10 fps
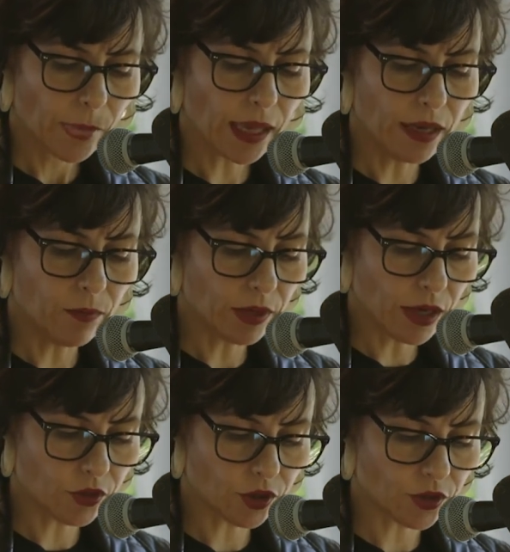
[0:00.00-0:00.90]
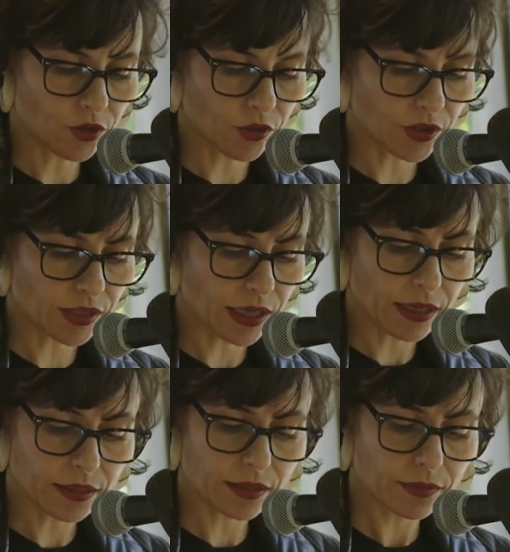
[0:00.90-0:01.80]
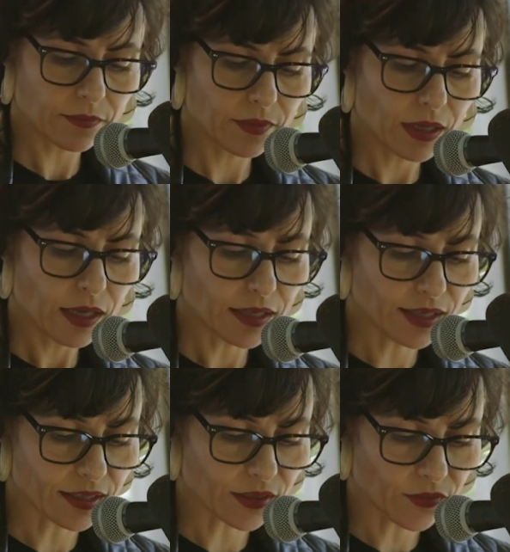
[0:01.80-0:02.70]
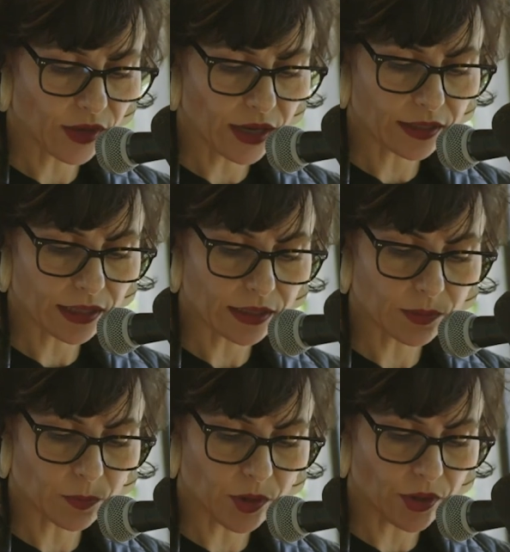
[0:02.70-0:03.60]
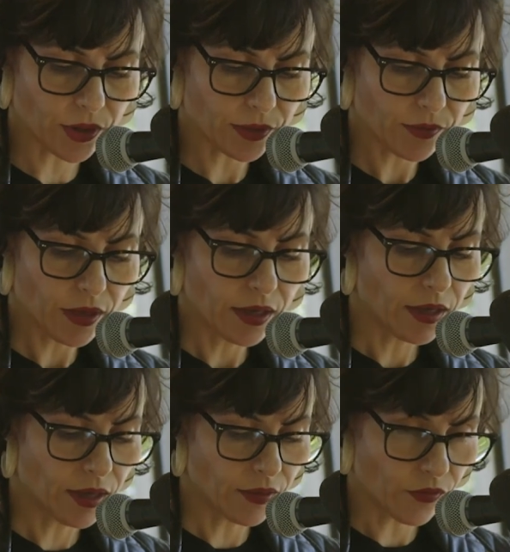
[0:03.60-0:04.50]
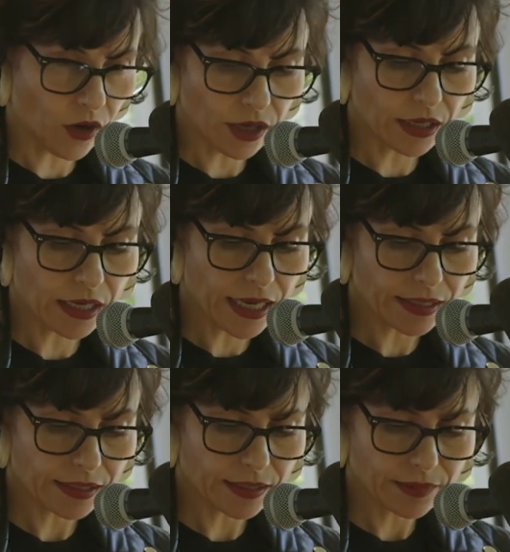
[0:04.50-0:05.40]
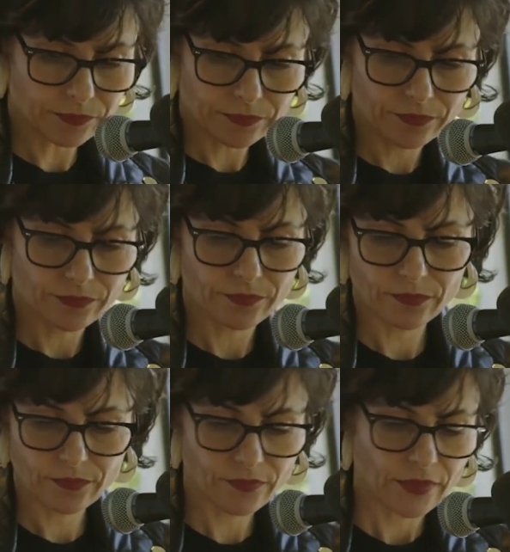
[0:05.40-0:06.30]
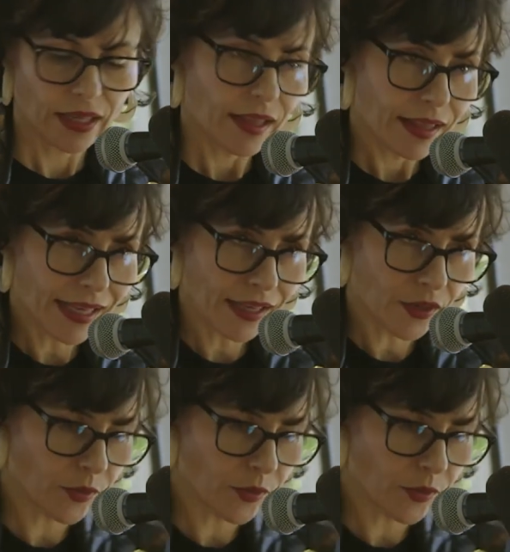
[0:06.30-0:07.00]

and nudges your sex that is a flightless bird in a fallen nest. Thank